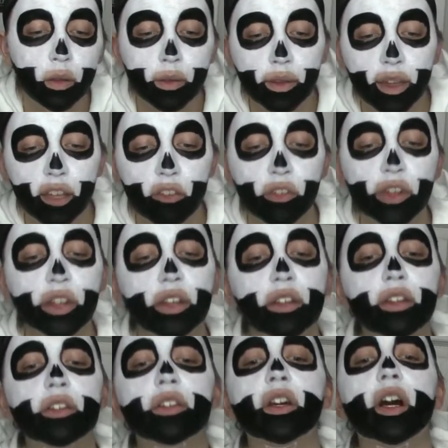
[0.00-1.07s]
Now if I could
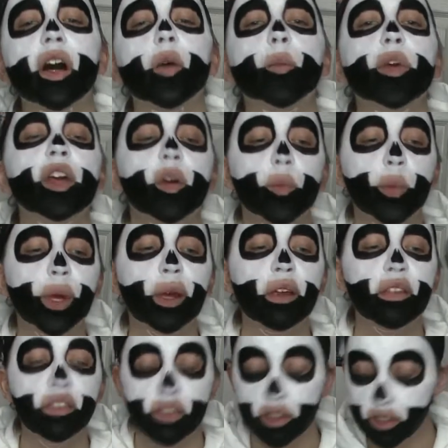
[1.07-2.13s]
just copy and
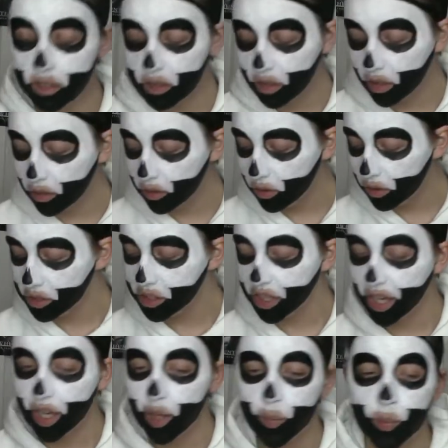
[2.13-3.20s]
paste this general
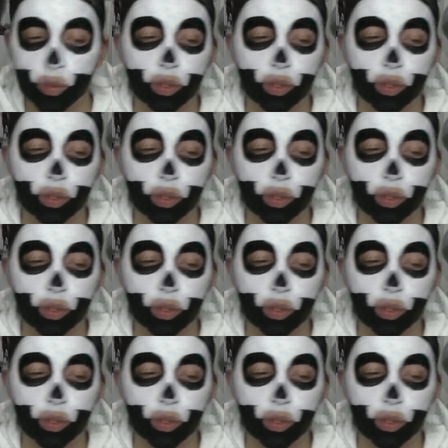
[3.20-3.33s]
shape,